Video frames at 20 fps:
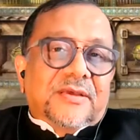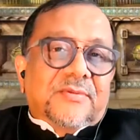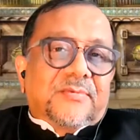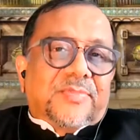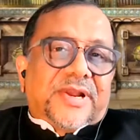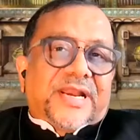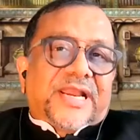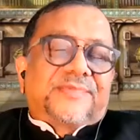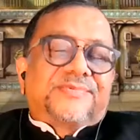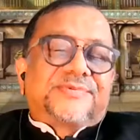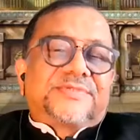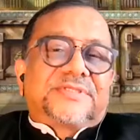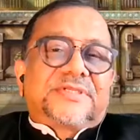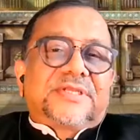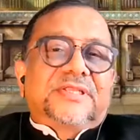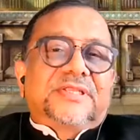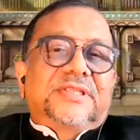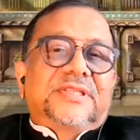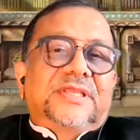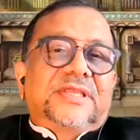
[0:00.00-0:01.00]
Perhaps
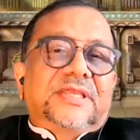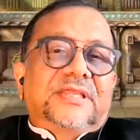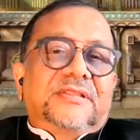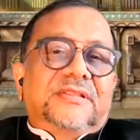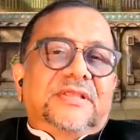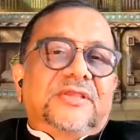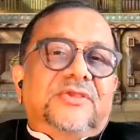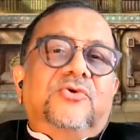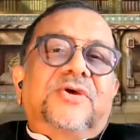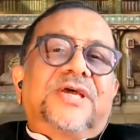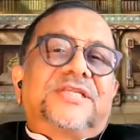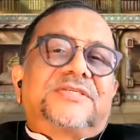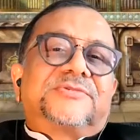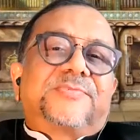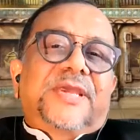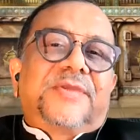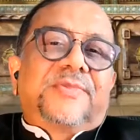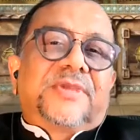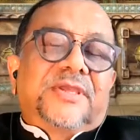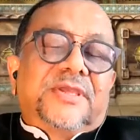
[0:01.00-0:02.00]
the US
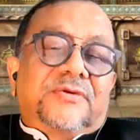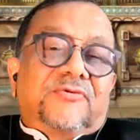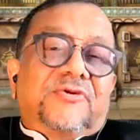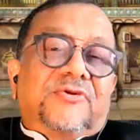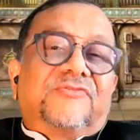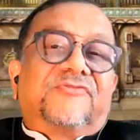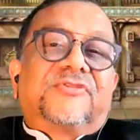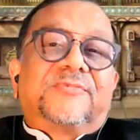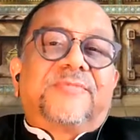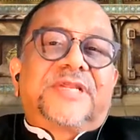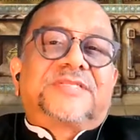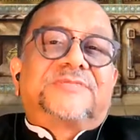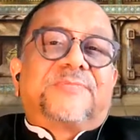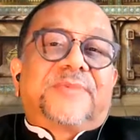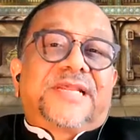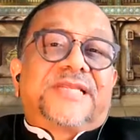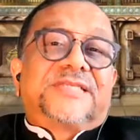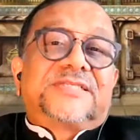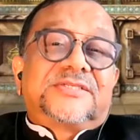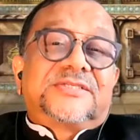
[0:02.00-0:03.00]
may be one of the best
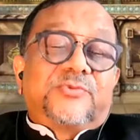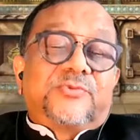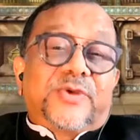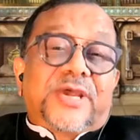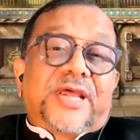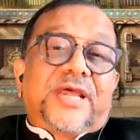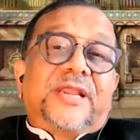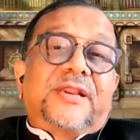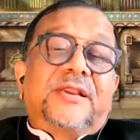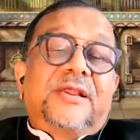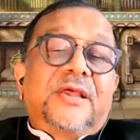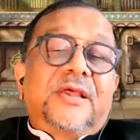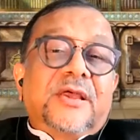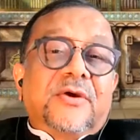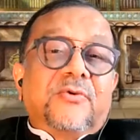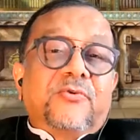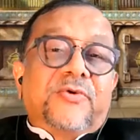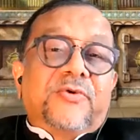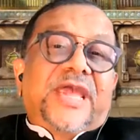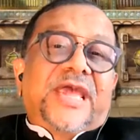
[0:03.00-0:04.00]
places where
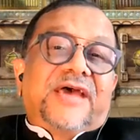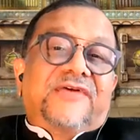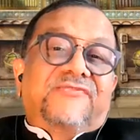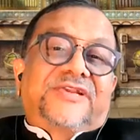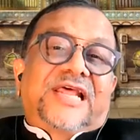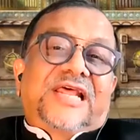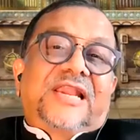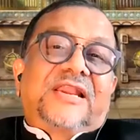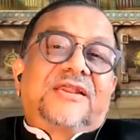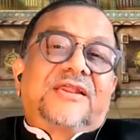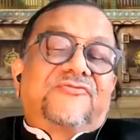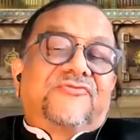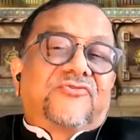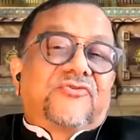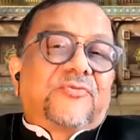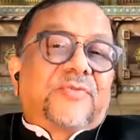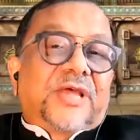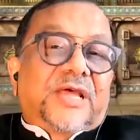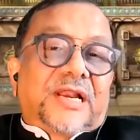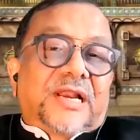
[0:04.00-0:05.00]
we have talent
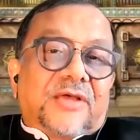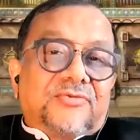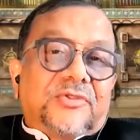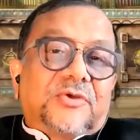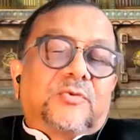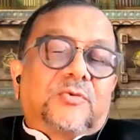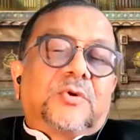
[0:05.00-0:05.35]
from around the